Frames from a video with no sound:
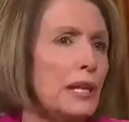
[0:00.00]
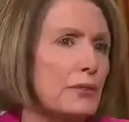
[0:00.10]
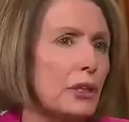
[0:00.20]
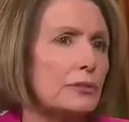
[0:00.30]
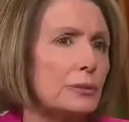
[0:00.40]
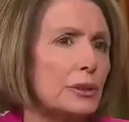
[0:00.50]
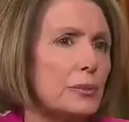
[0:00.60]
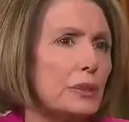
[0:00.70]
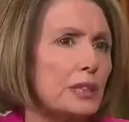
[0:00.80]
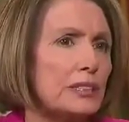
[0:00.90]
really have to go
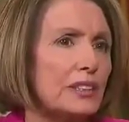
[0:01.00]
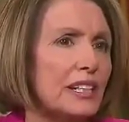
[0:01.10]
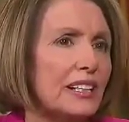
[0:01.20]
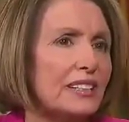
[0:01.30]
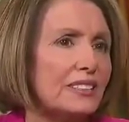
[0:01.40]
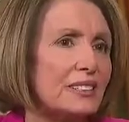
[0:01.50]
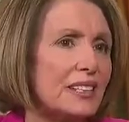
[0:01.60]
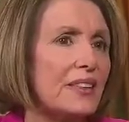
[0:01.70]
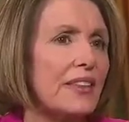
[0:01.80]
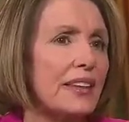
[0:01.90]
forth because, as I
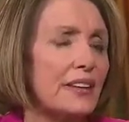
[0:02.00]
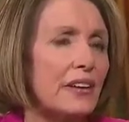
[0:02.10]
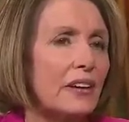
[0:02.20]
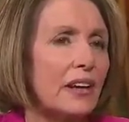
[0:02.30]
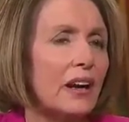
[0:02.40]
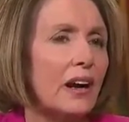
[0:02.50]
said there,